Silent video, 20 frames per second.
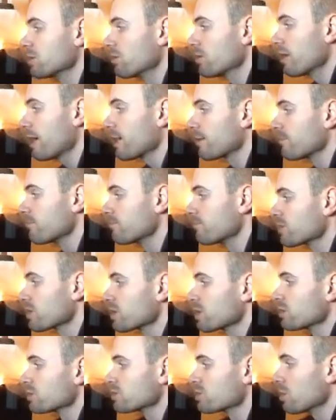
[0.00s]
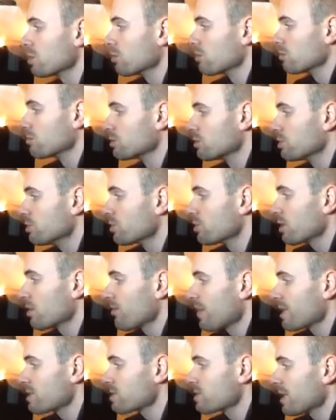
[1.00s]
Okay, so you can
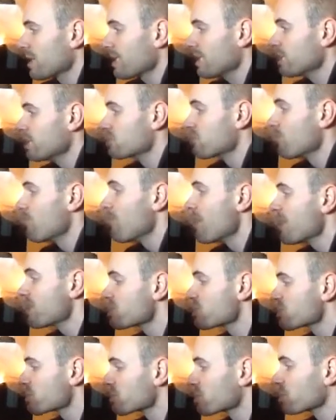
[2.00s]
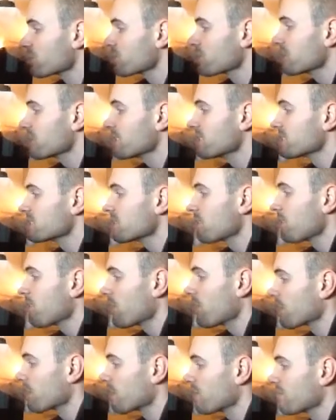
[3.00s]
imagine that each measure is the
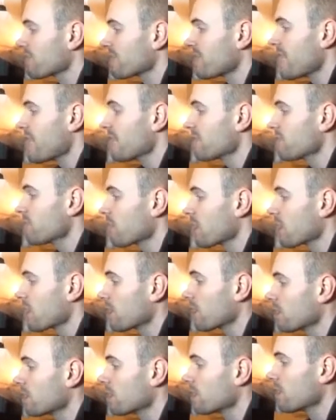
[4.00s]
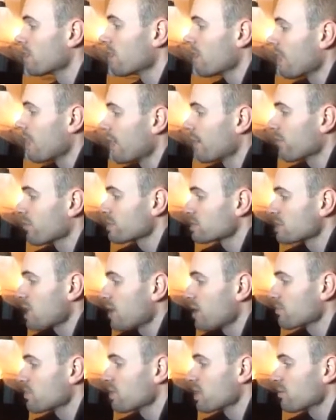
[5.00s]
part of a candy bar, and the
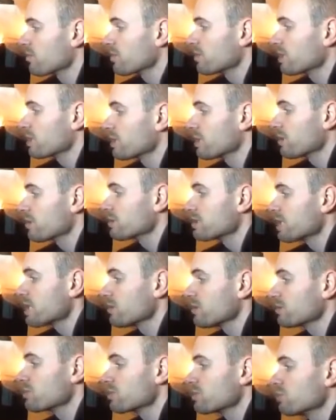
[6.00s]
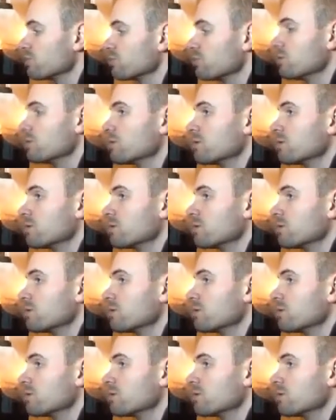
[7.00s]
top number here tells you...